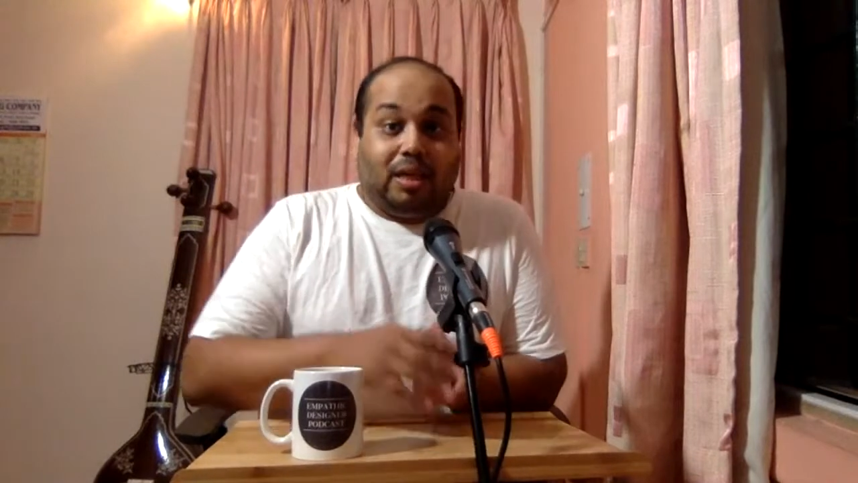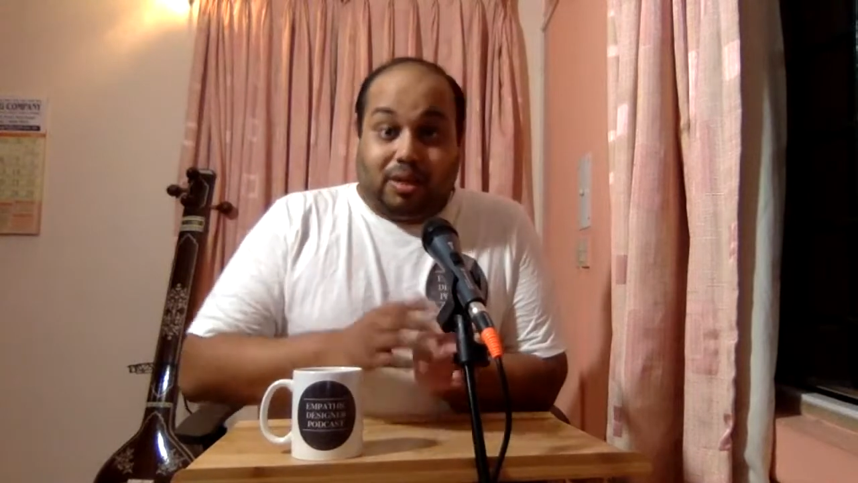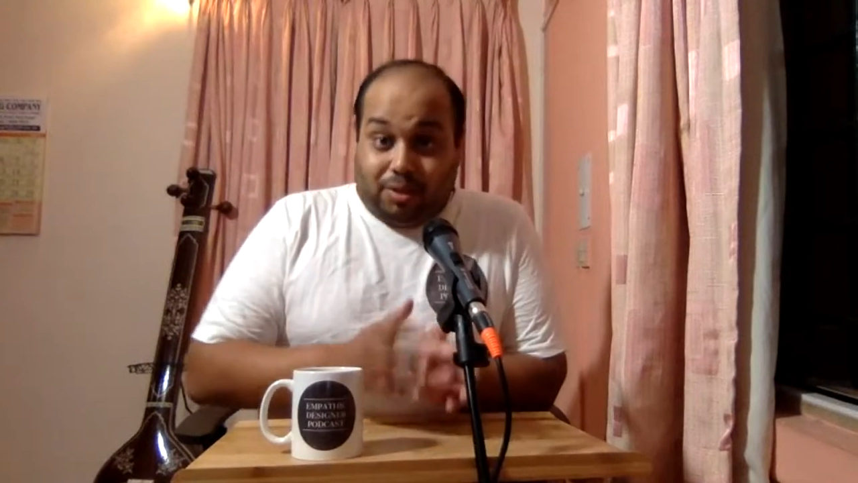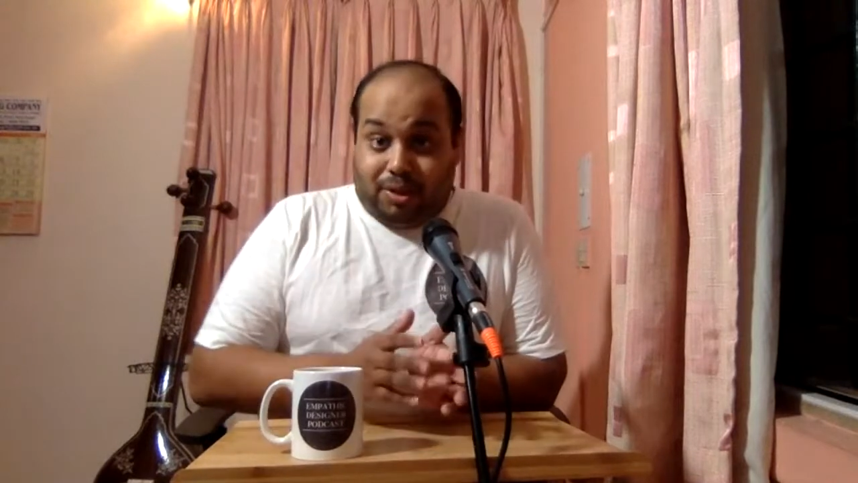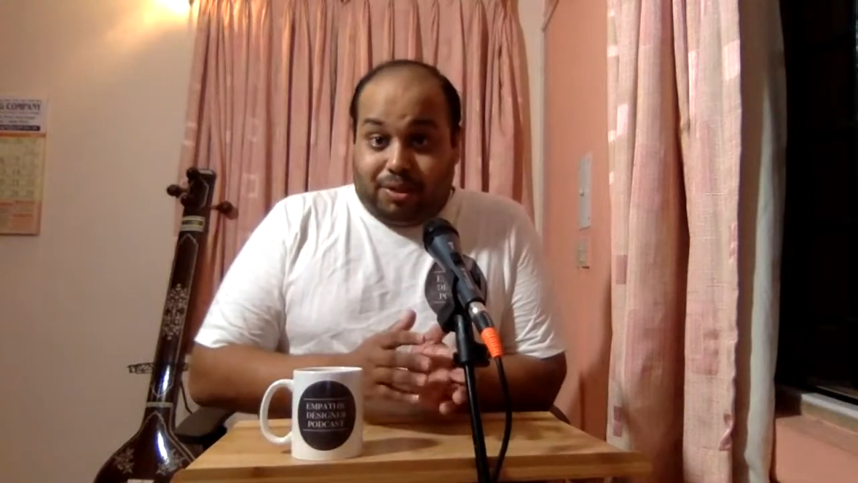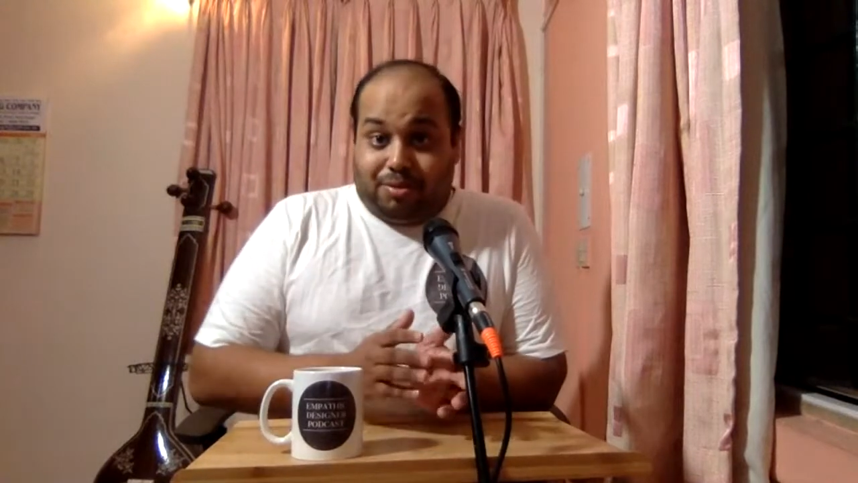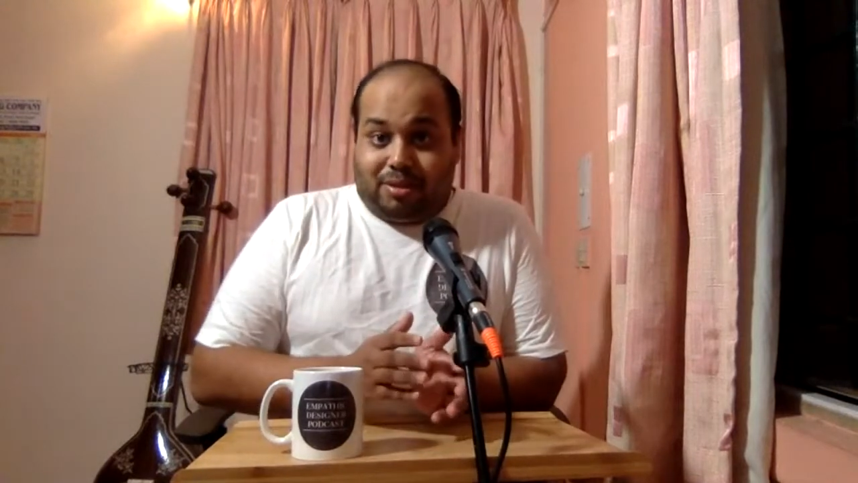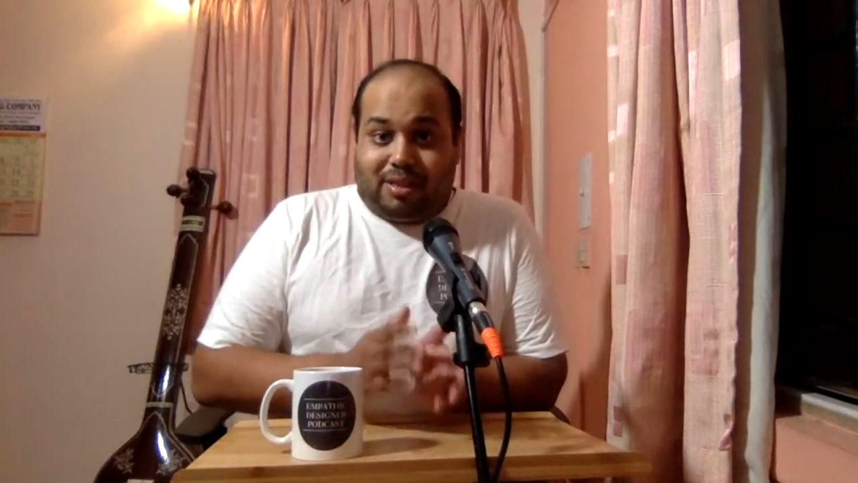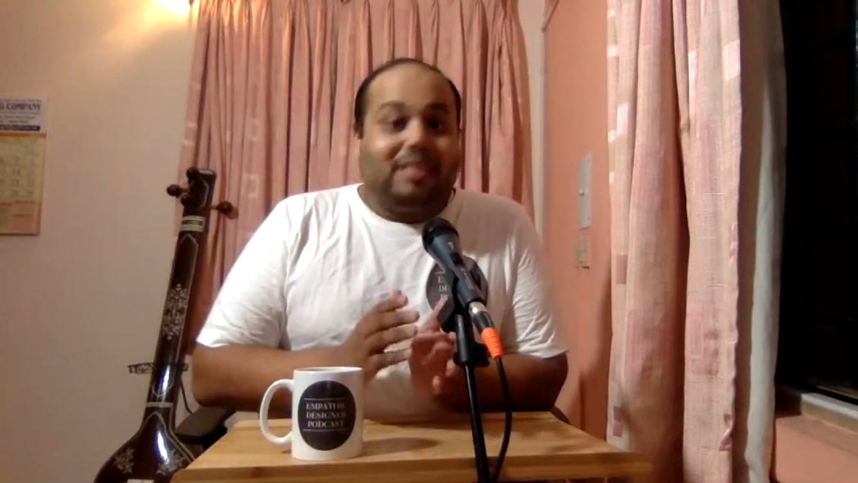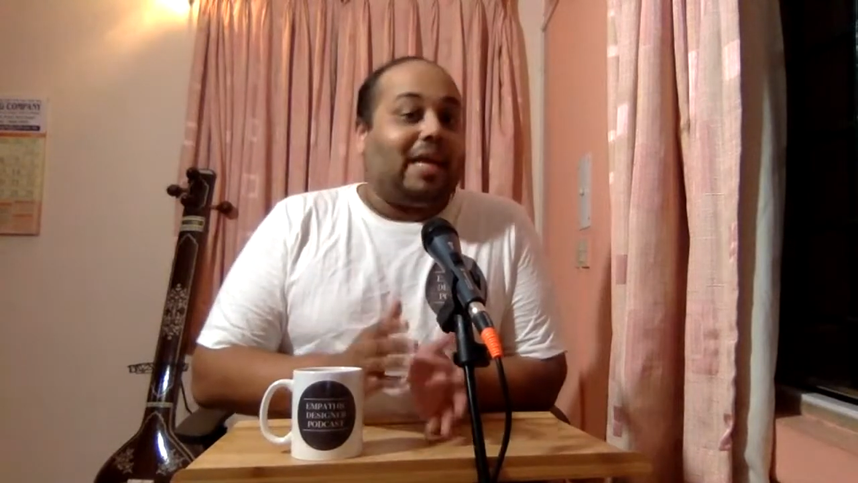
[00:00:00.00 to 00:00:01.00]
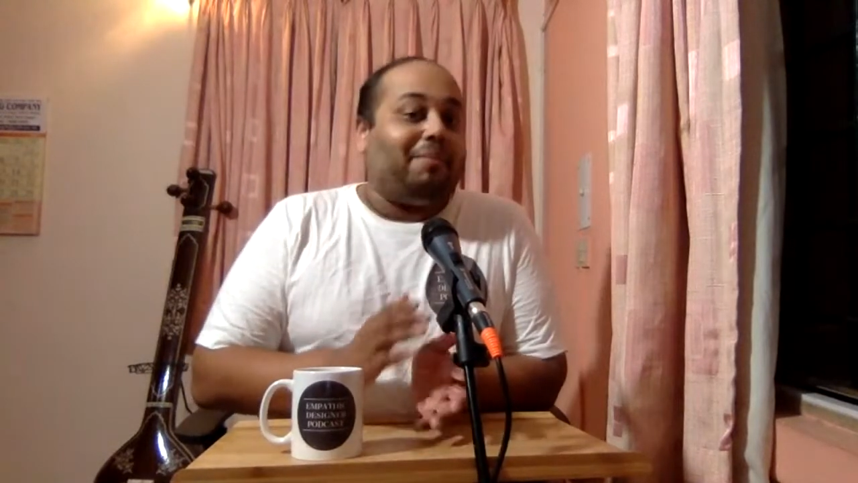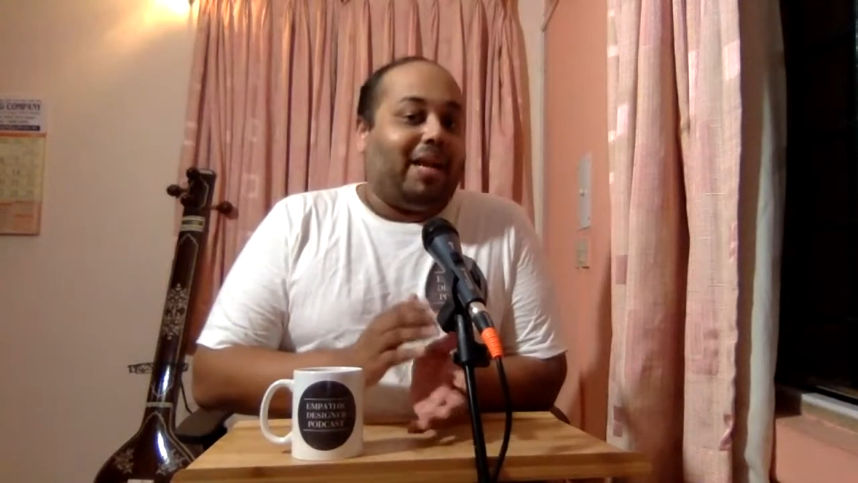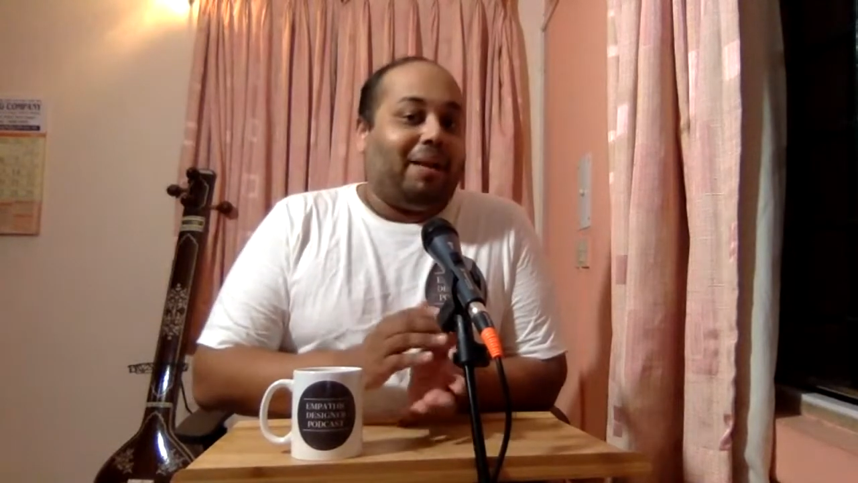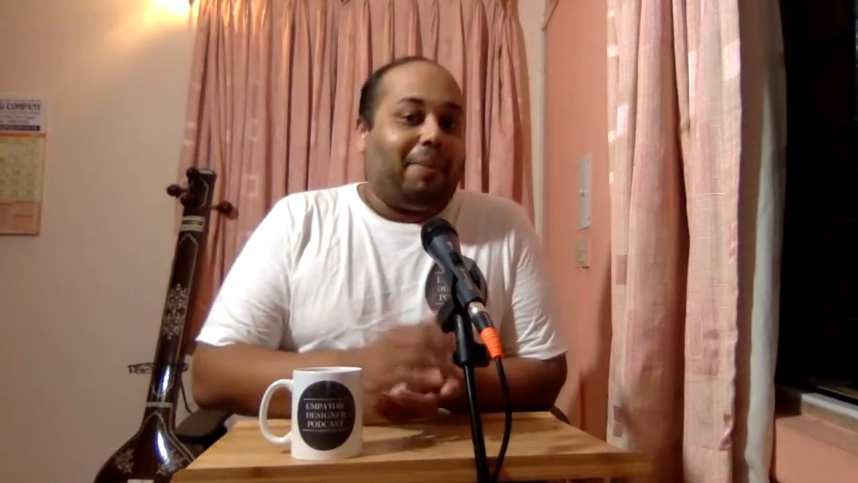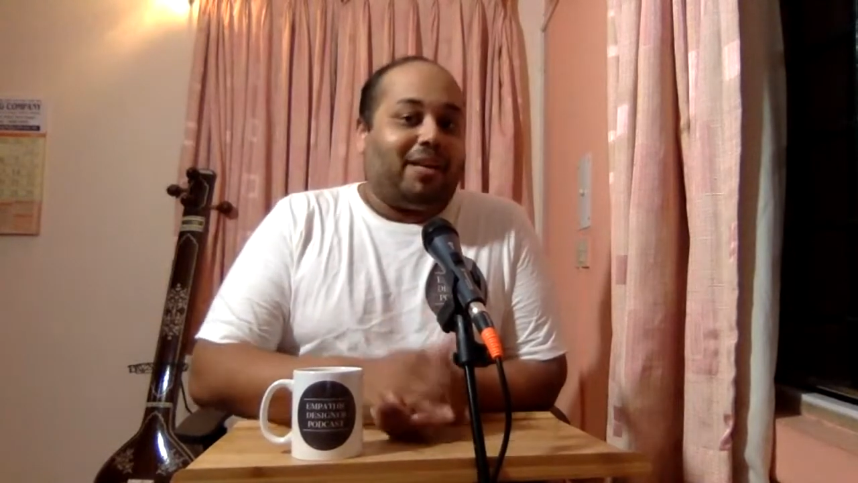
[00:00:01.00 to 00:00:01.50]
Good news is I'm
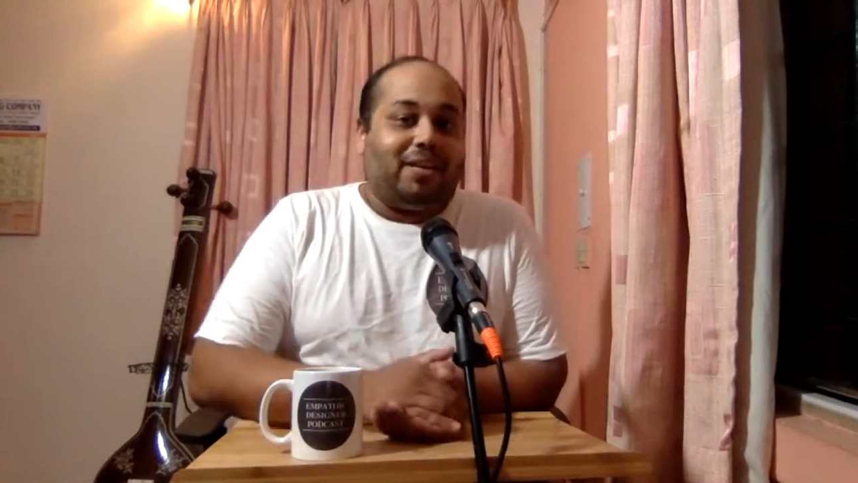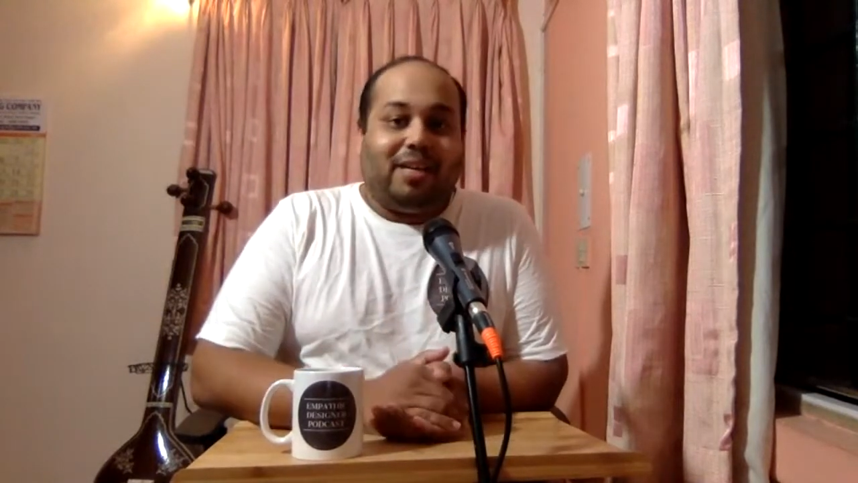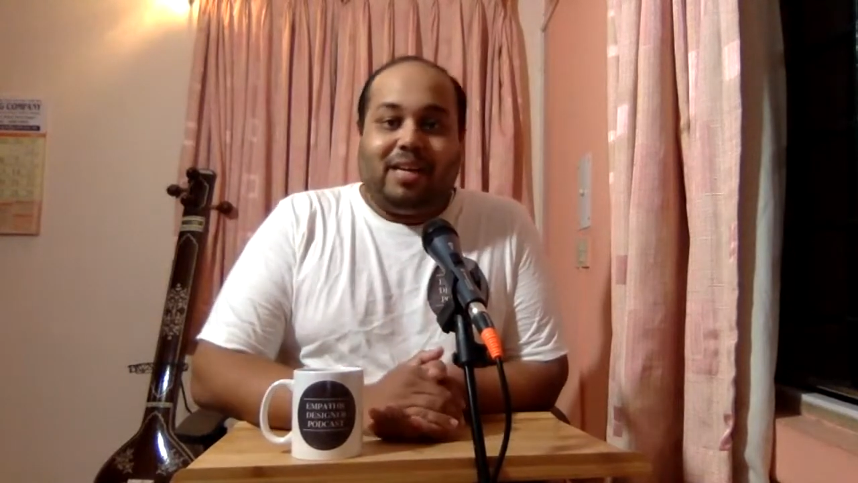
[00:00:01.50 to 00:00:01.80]
getting better,